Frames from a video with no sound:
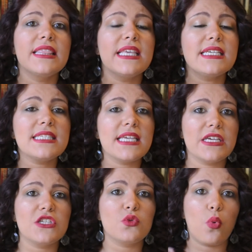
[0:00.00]
This
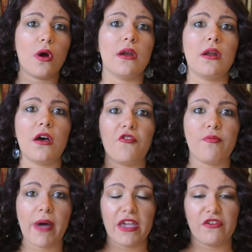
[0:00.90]
is one of
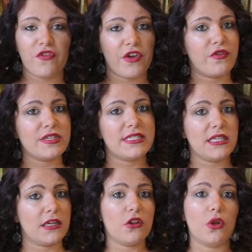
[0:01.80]
my favorite
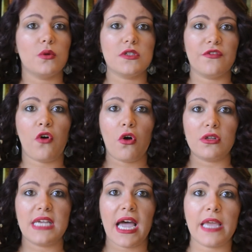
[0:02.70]
standalones of
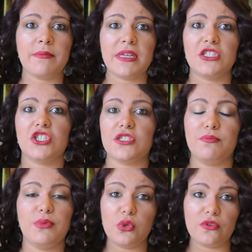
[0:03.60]
all time. It's
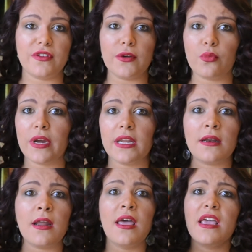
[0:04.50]
just beautifully
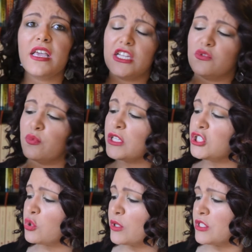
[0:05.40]
written. It's really
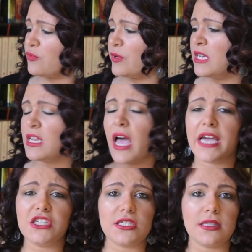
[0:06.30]
short to read.
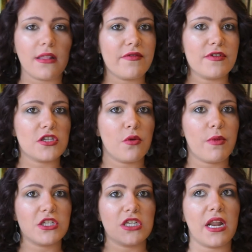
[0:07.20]
I just love it so
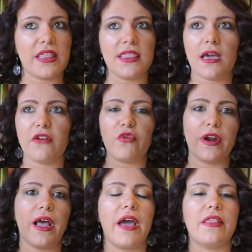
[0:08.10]
much, and I think I've read
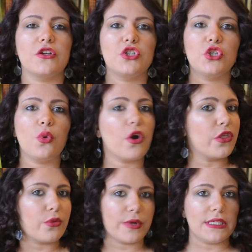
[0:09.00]
it either two or three